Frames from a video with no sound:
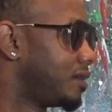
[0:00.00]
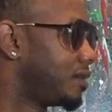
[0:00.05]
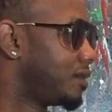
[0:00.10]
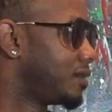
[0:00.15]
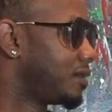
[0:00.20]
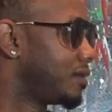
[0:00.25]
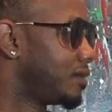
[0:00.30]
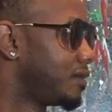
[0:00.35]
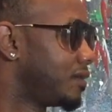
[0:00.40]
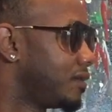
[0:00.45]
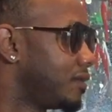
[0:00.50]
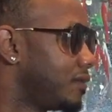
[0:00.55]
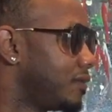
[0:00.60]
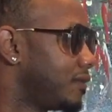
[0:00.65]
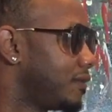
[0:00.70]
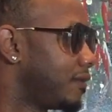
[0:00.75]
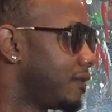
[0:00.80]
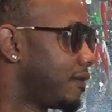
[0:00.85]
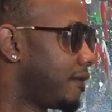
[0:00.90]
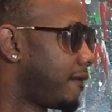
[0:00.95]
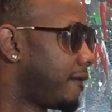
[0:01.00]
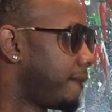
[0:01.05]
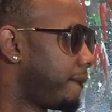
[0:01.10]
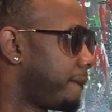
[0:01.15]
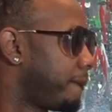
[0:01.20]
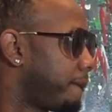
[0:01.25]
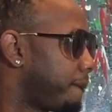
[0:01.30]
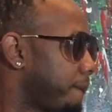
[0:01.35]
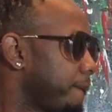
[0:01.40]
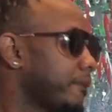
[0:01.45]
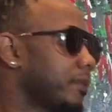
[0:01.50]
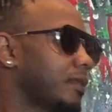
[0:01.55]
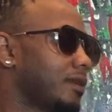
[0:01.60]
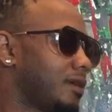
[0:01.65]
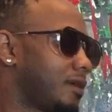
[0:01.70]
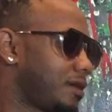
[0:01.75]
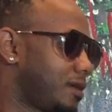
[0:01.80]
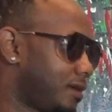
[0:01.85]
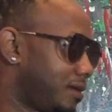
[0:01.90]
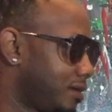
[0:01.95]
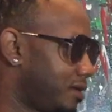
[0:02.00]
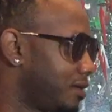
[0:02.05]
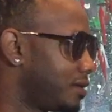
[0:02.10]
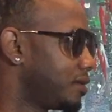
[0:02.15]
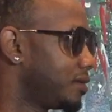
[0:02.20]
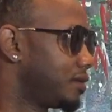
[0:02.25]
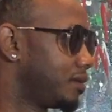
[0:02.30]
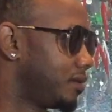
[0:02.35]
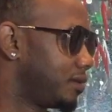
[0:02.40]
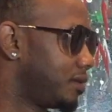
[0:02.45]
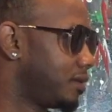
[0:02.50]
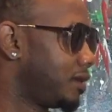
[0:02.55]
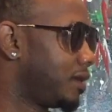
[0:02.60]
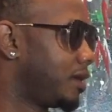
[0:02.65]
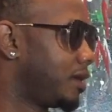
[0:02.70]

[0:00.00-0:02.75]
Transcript: That rap Olympic, before it was rap battles and all that stuff.